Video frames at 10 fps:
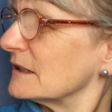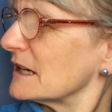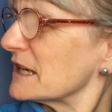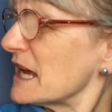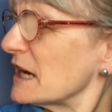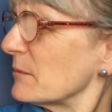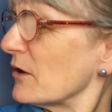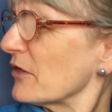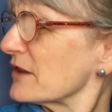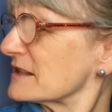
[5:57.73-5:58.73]
An
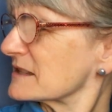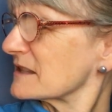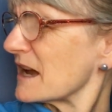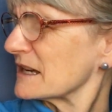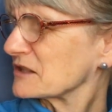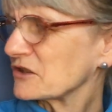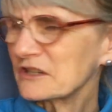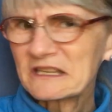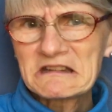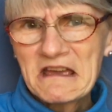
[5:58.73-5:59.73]
animal this size
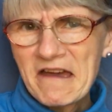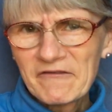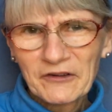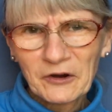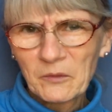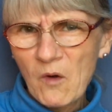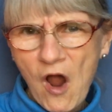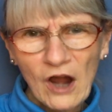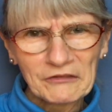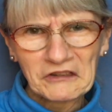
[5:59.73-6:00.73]
could never
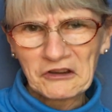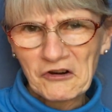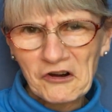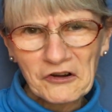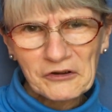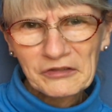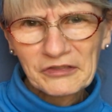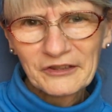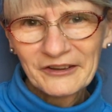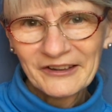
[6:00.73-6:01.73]
walk the earth.